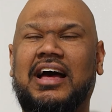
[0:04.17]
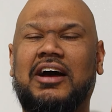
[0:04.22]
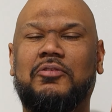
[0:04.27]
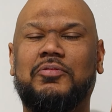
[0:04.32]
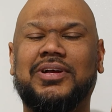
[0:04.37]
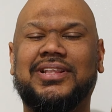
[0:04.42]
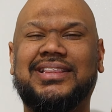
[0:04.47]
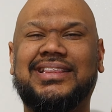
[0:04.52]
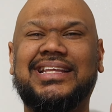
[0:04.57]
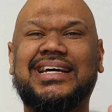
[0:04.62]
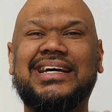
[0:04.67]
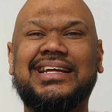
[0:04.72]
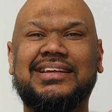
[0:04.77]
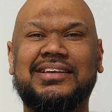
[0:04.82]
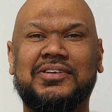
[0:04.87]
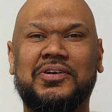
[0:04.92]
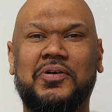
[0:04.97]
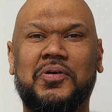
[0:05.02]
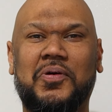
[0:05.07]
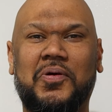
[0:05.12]
Our
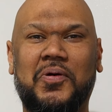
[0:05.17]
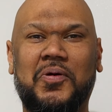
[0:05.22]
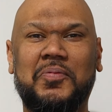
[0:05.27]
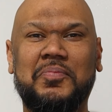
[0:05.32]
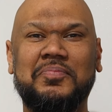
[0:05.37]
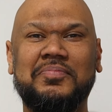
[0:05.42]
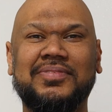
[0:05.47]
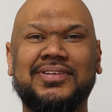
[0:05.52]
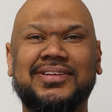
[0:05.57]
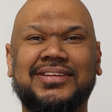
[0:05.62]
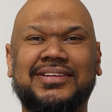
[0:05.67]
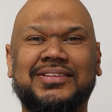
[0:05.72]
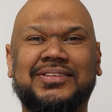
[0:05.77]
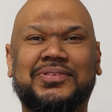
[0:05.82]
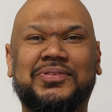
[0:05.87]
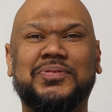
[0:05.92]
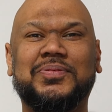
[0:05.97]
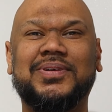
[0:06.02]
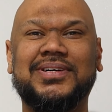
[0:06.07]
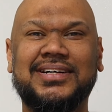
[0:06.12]
third home
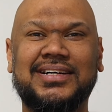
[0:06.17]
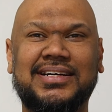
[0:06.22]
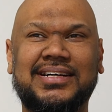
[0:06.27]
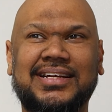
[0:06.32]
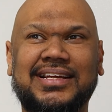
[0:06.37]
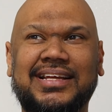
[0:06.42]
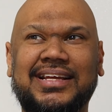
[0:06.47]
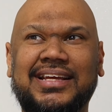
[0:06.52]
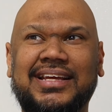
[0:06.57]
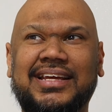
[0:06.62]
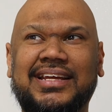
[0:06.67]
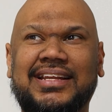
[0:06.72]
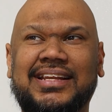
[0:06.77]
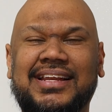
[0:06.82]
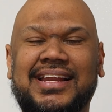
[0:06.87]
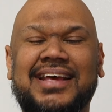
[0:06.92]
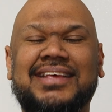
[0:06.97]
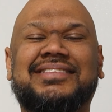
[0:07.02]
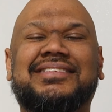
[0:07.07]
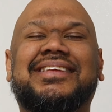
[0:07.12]
tour
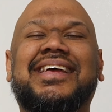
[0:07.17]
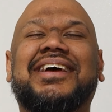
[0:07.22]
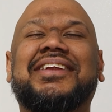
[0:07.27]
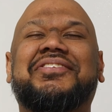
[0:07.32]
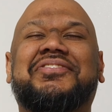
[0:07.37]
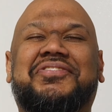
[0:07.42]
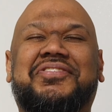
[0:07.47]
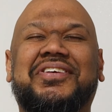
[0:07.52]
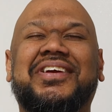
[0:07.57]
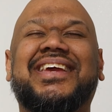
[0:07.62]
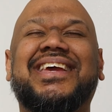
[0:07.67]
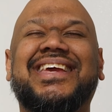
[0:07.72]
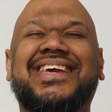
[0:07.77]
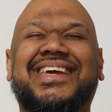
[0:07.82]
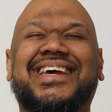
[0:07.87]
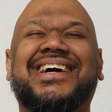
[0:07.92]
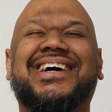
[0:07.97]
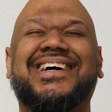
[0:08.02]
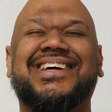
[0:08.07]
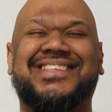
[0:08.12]
in less than 3
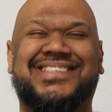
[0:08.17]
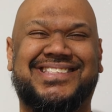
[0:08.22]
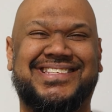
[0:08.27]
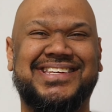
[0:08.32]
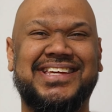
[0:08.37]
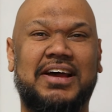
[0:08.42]
years.